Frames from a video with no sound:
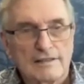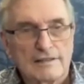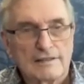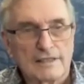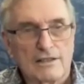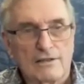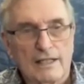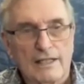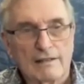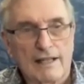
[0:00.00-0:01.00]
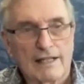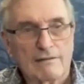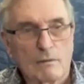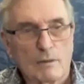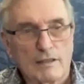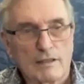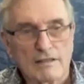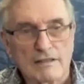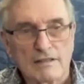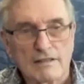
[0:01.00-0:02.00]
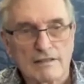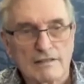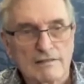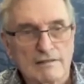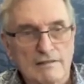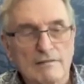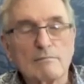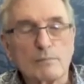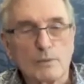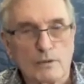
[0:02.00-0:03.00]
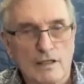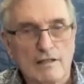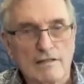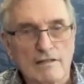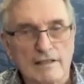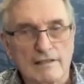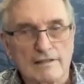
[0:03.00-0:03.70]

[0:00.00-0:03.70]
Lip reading: You know, and lack of awareness is brutal honesty.